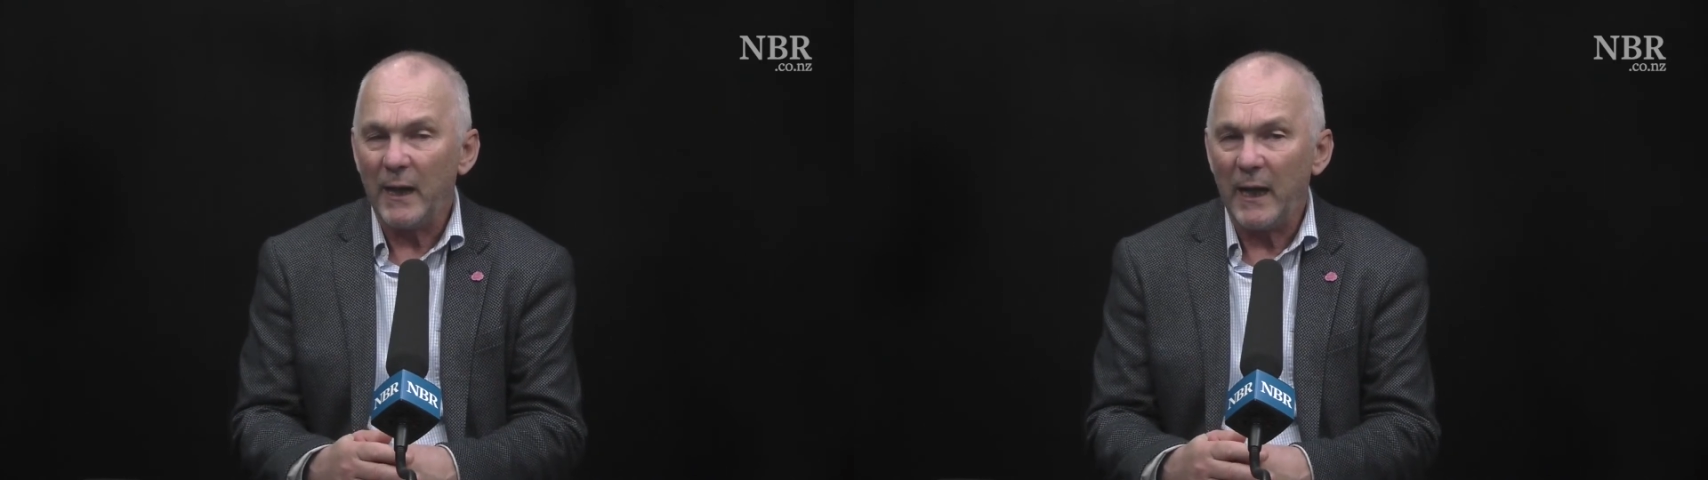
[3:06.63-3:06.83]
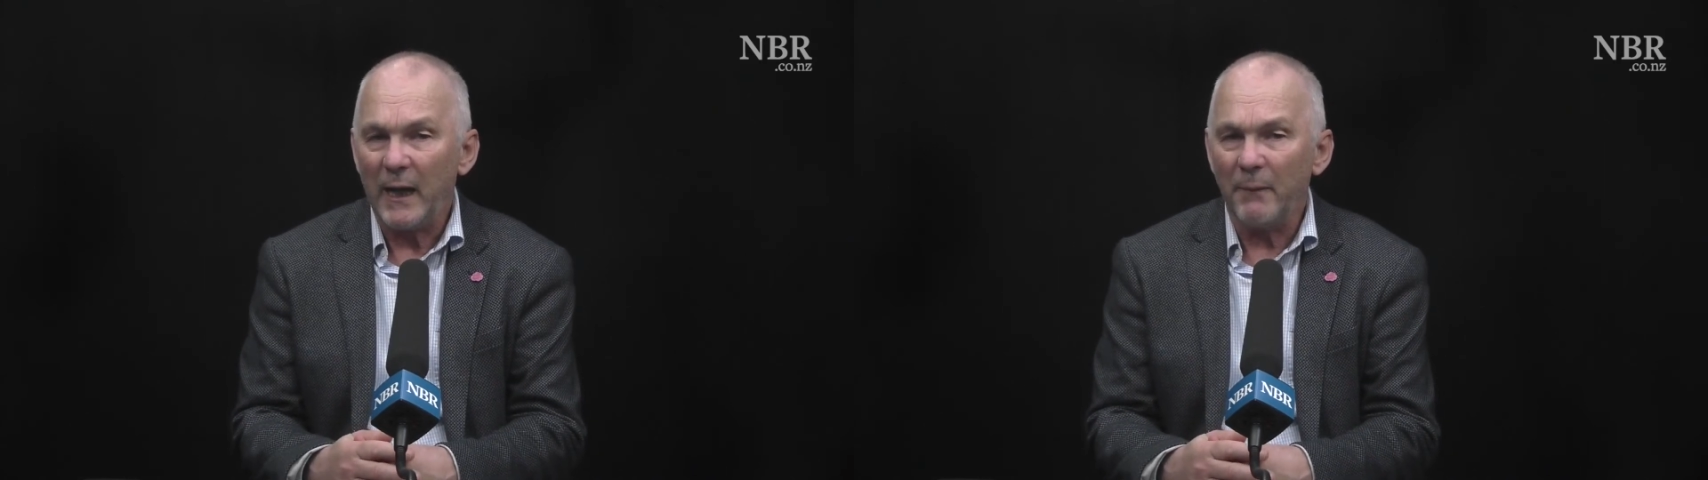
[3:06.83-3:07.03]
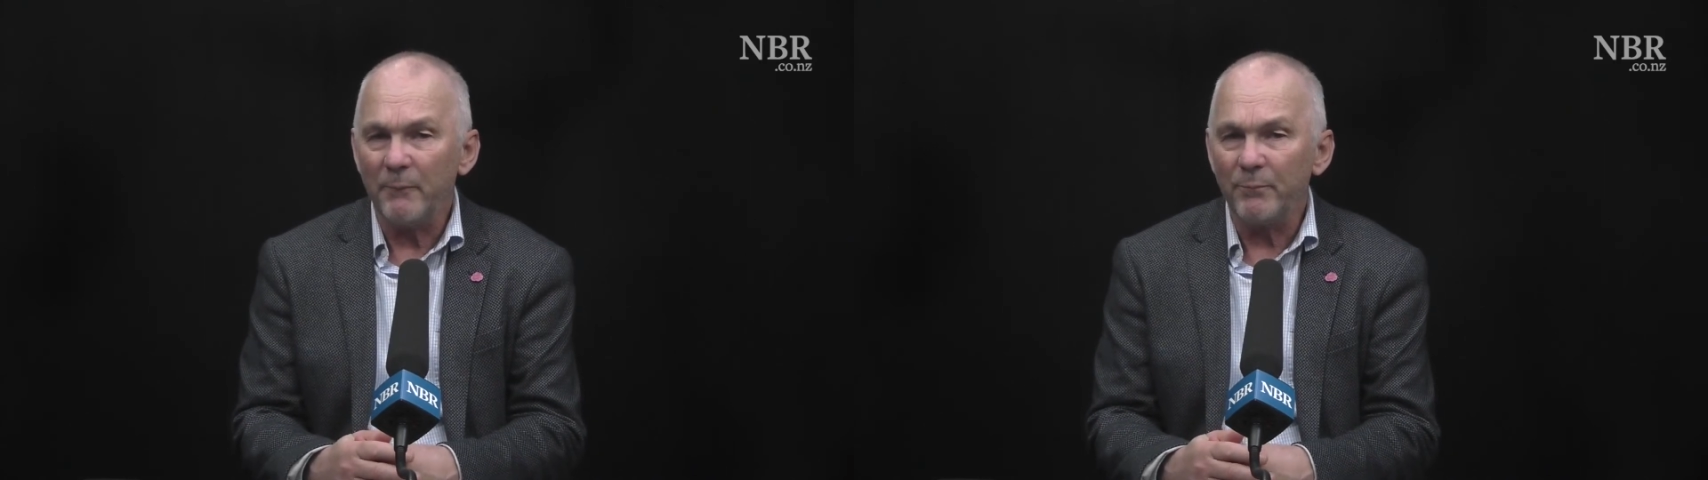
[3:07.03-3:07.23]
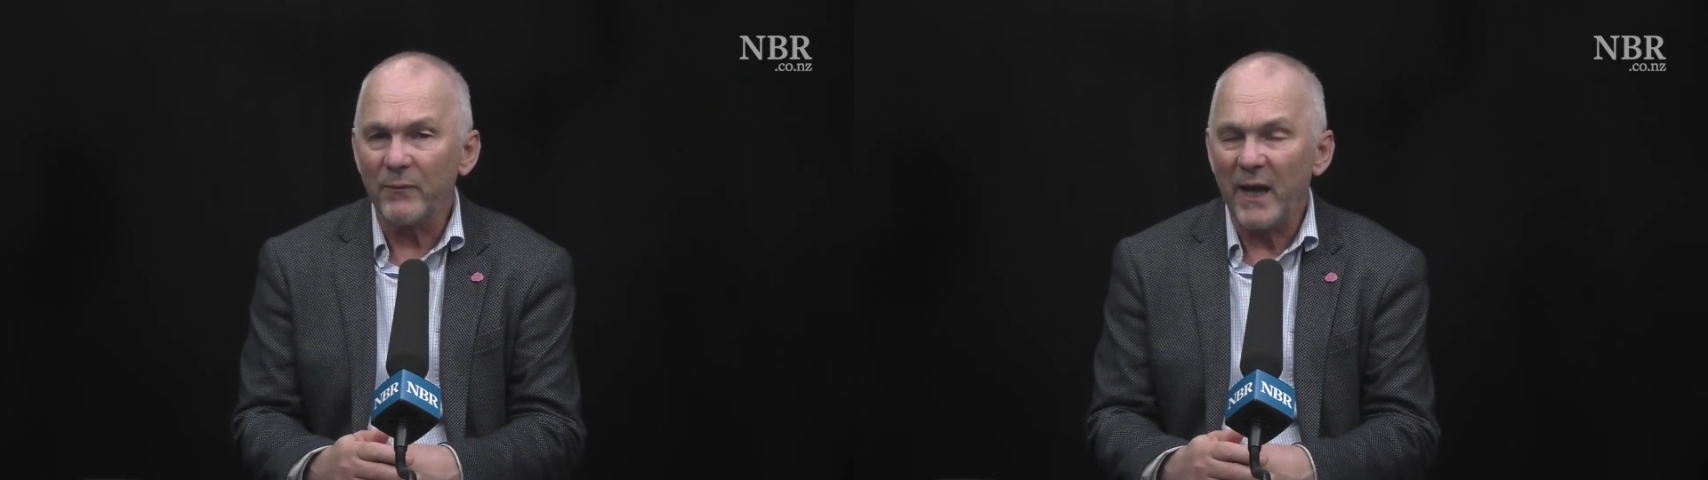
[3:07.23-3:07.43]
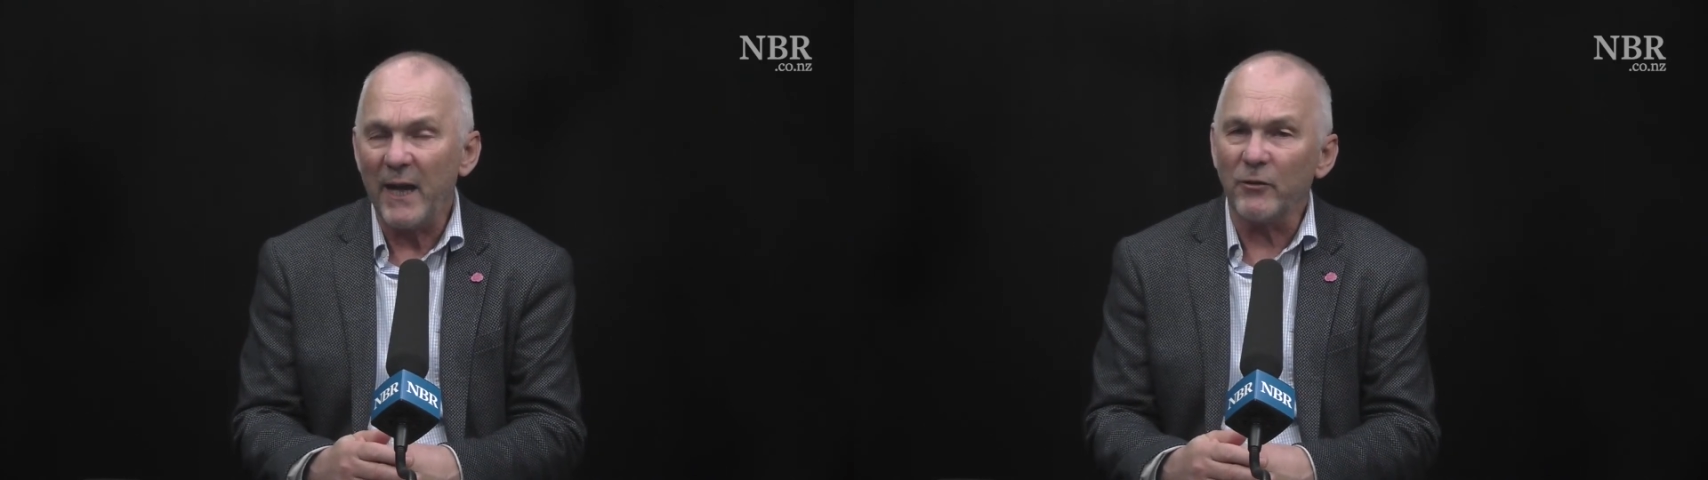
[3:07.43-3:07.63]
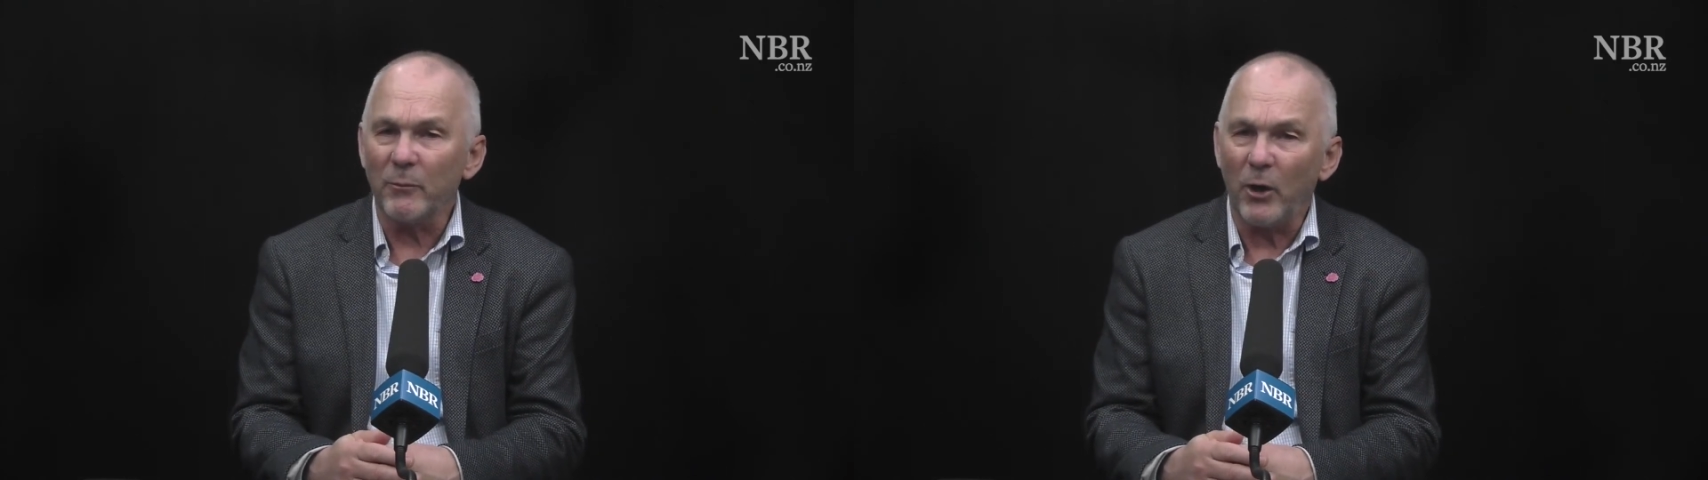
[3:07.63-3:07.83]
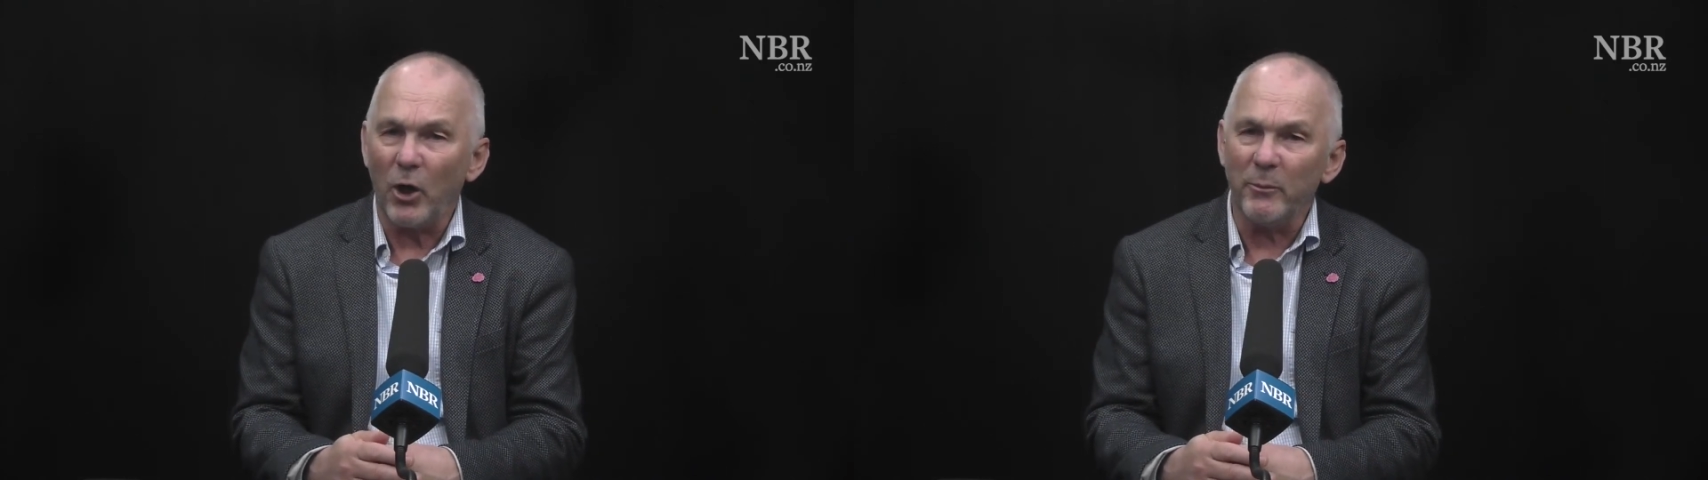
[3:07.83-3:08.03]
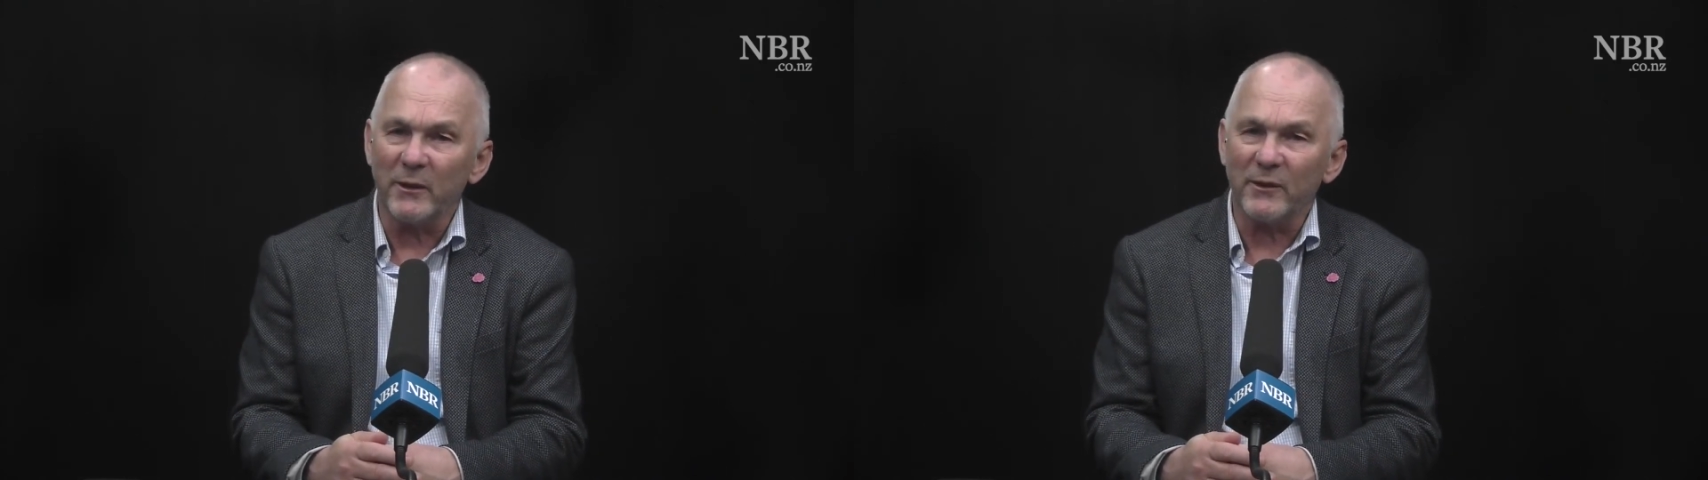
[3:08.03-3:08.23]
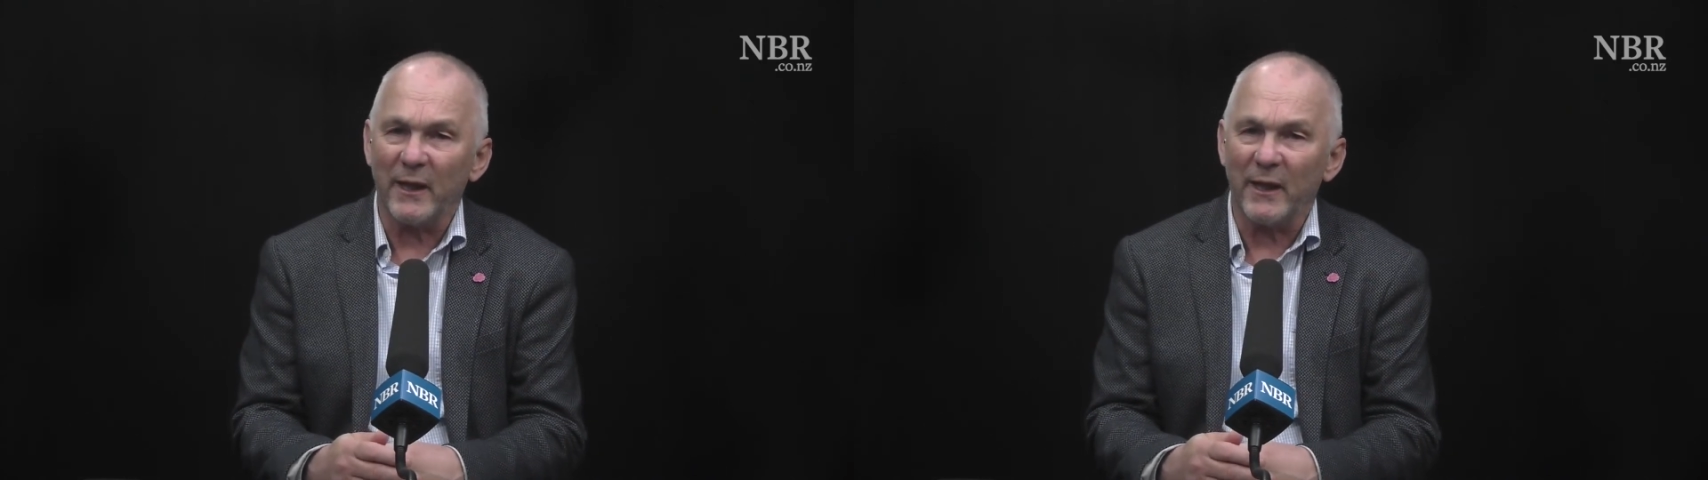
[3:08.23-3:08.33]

At the moment,